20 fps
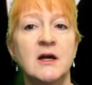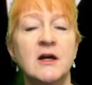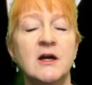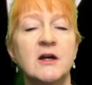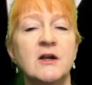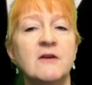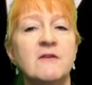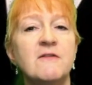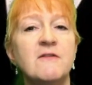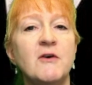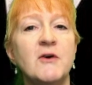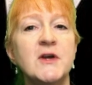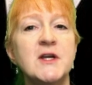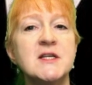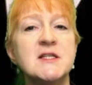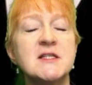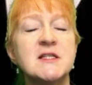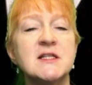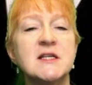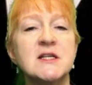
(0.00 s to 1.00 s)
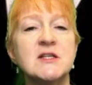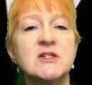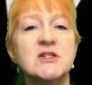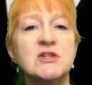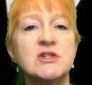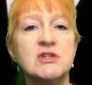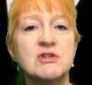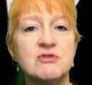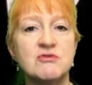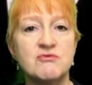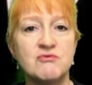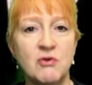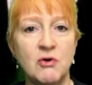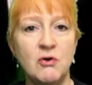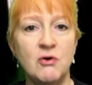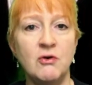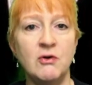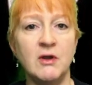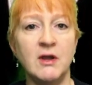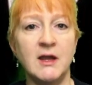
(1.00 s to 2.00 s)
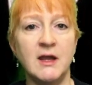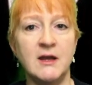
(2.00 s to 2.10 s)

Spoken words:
Her voice is strong